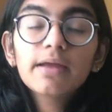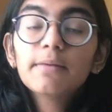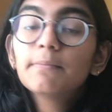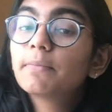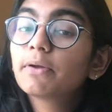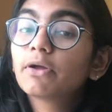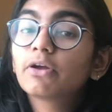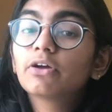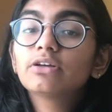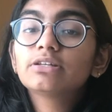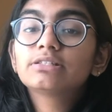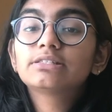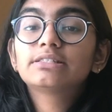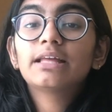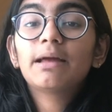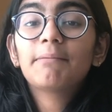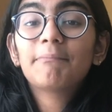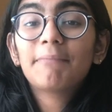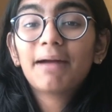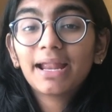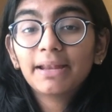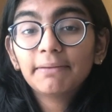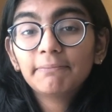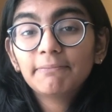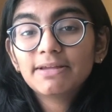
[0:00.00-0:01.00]
because there
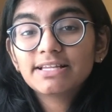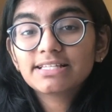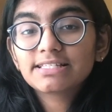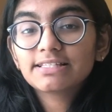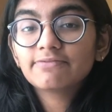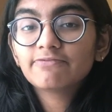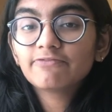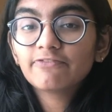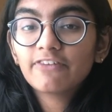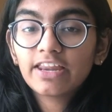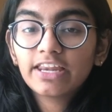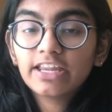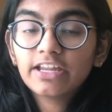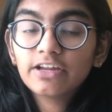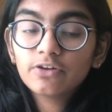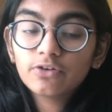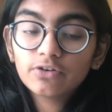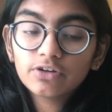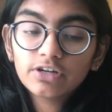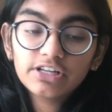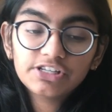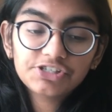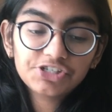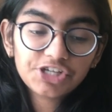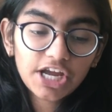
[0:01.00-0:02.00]
might be some very
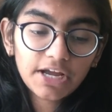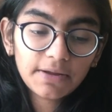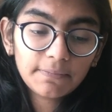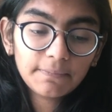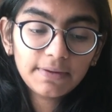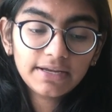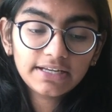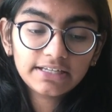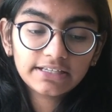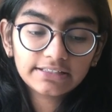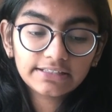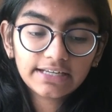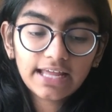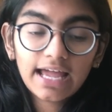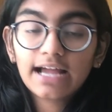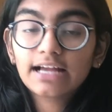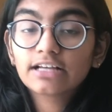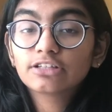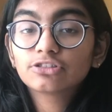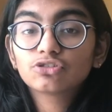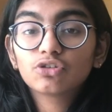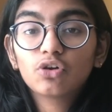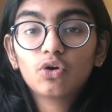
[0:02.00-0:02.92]
good checkmate attacks